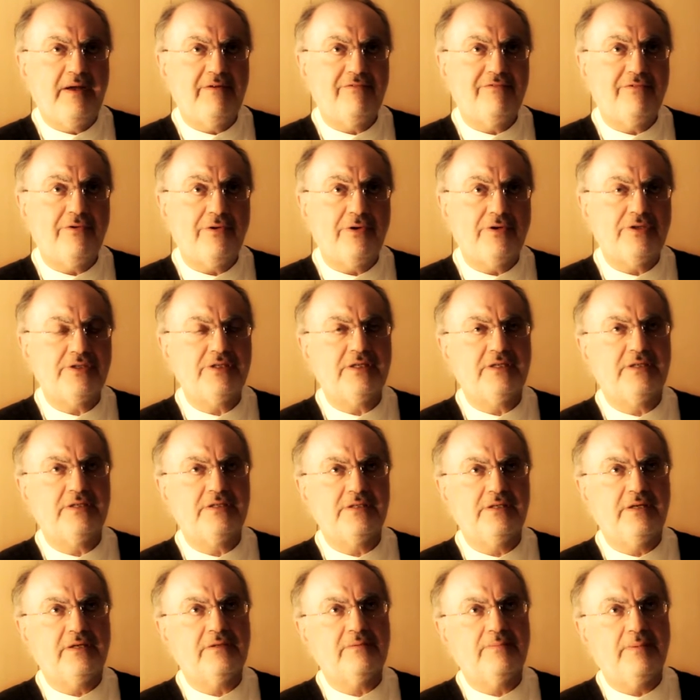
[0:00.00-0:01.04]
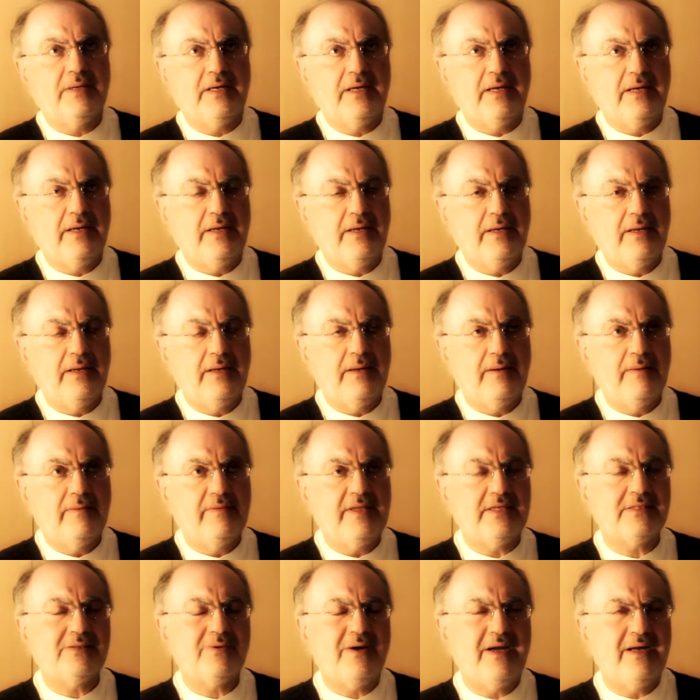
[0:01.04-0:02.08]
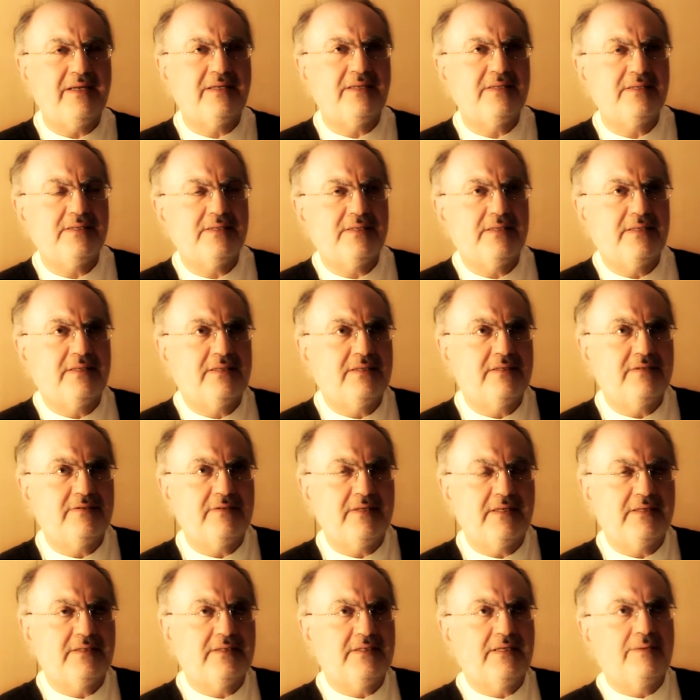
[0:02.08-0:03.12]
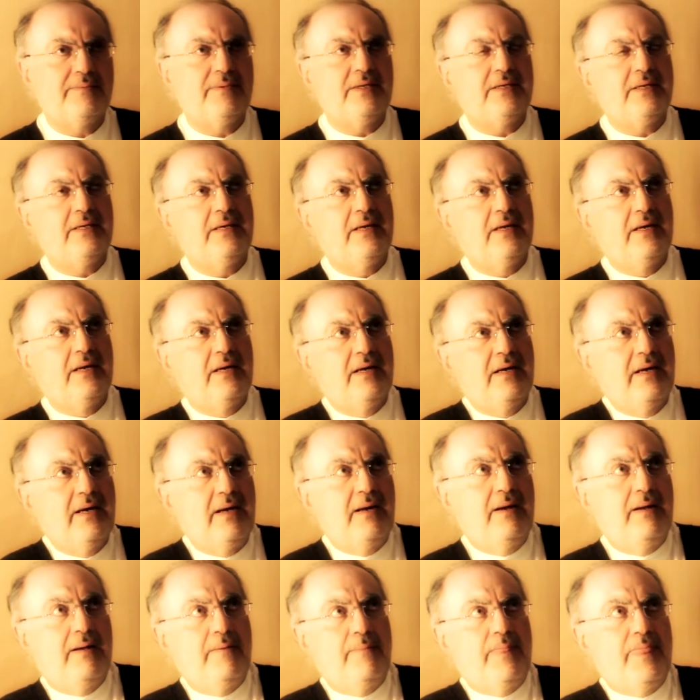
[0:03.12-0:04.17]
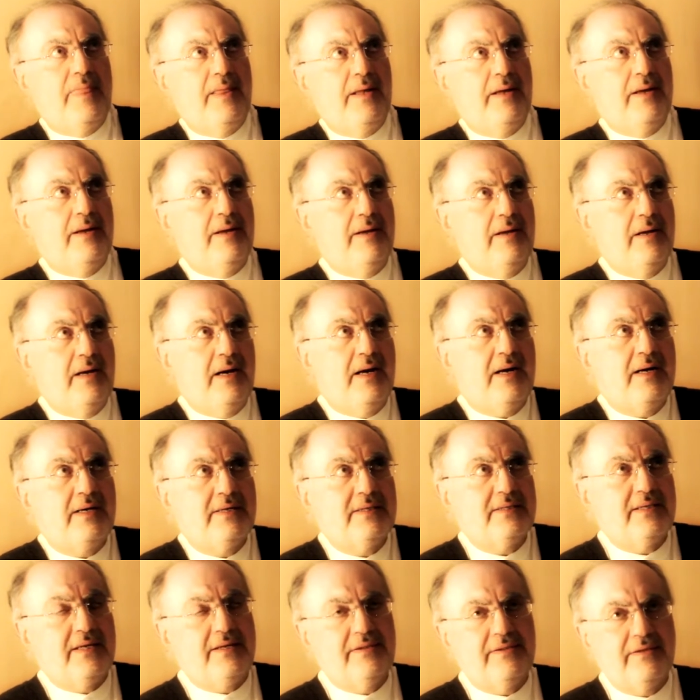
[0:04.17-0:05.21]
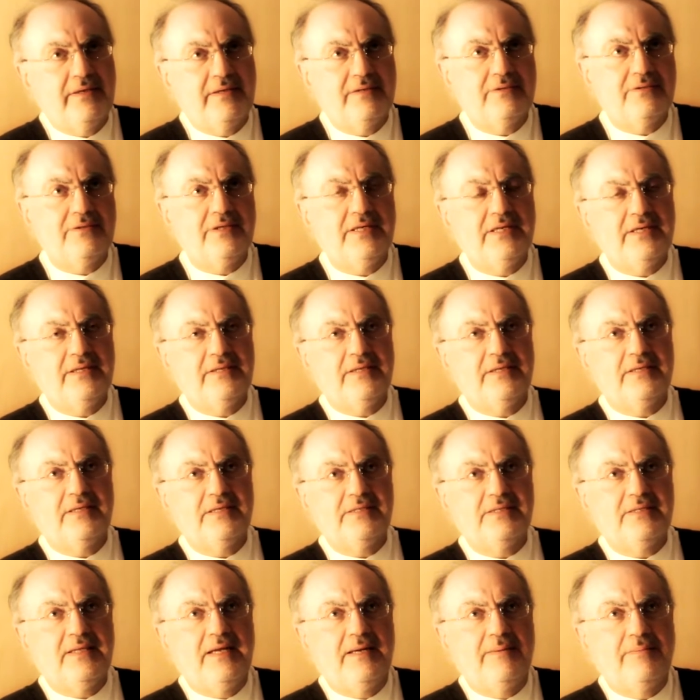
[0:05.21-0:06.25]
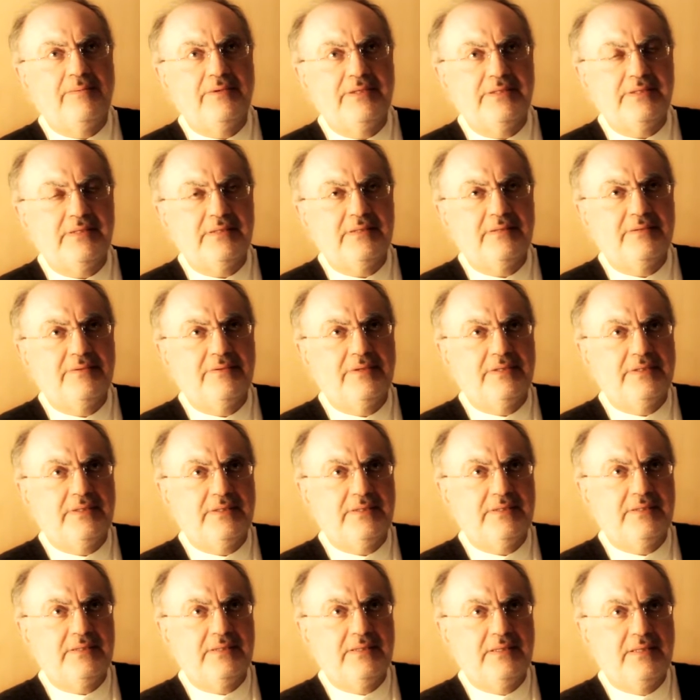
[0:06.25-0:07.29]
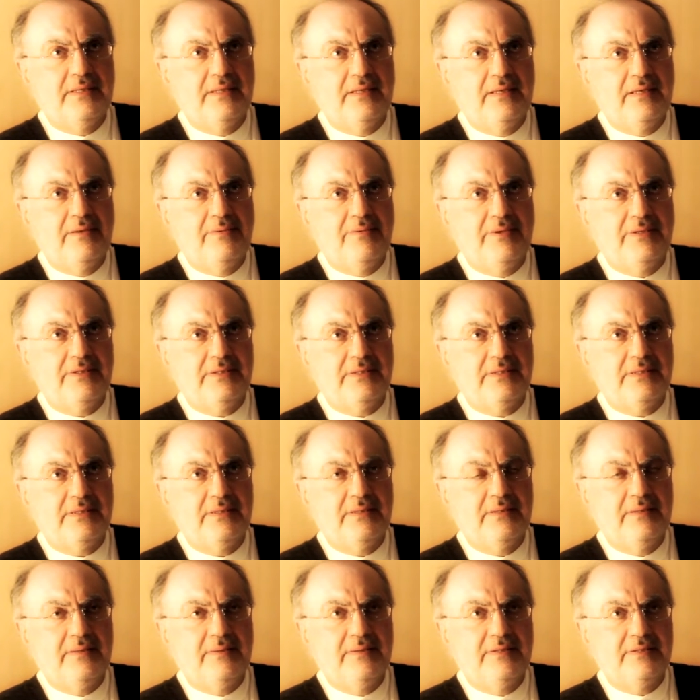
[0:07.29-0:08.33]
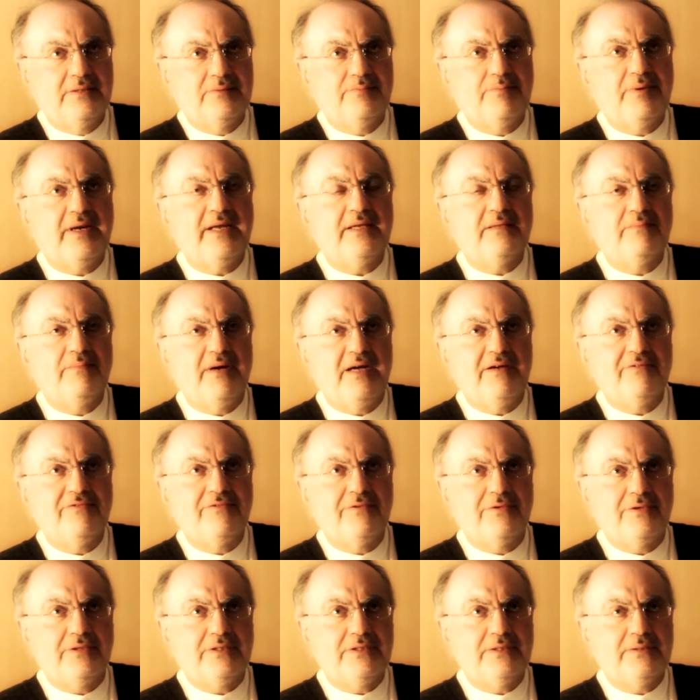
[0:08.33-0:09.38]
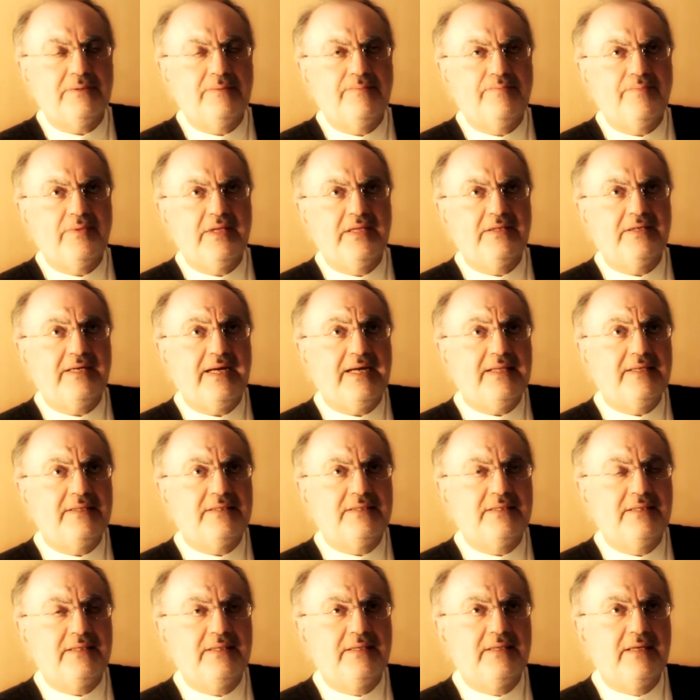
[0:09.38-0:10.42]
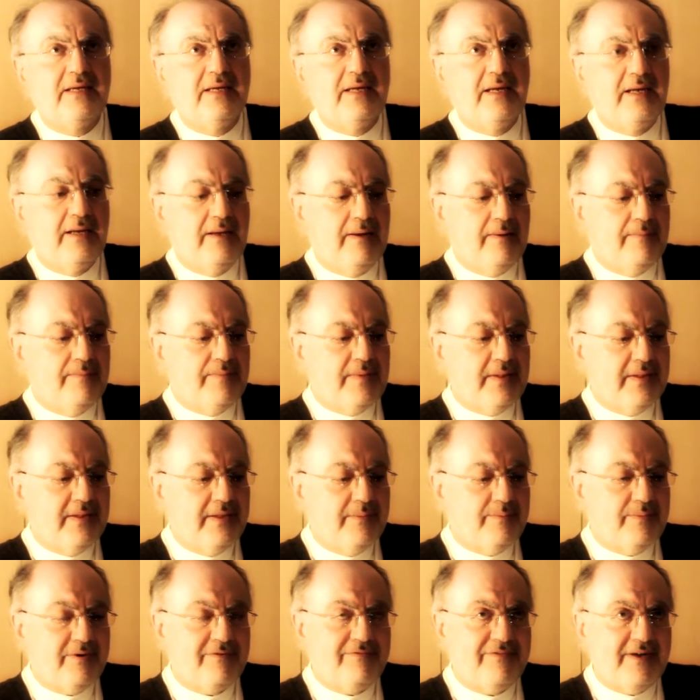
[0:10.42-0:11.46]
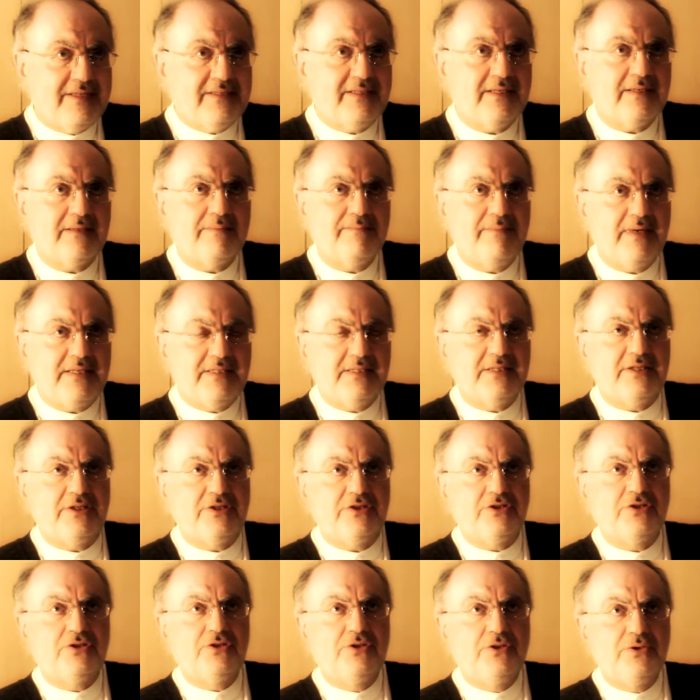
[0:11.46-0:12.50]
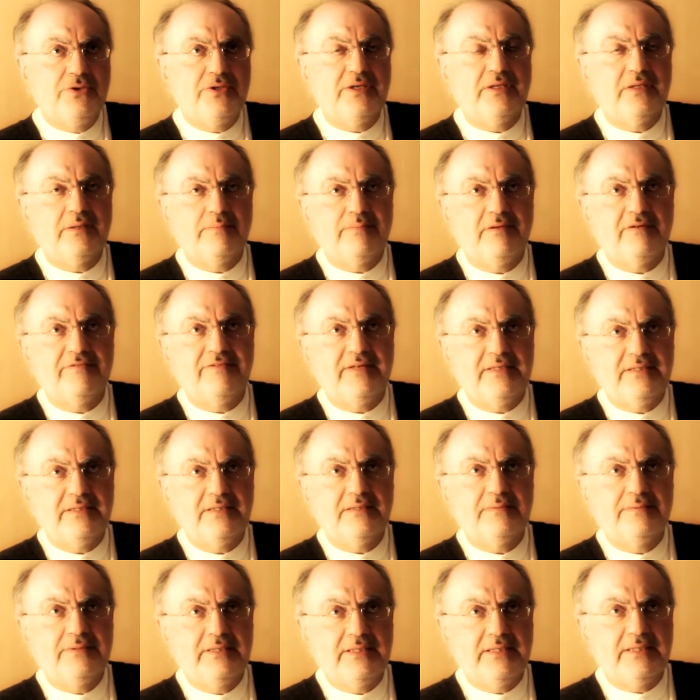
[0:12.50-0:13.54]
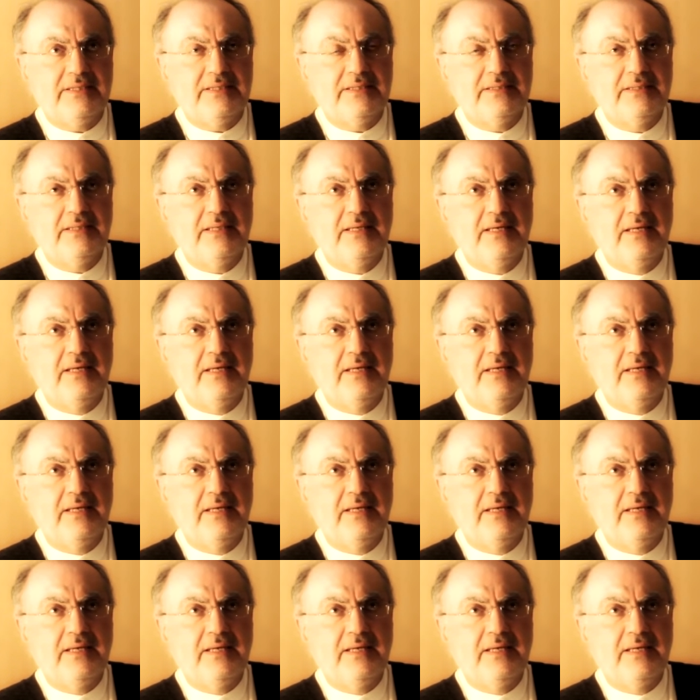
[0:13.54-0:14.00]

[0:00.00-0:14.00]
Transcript: force. It is not by. That's why it is extremely hard, I think, to hear that Islam was spread by force. In reality, the prophetic message during the prophetic period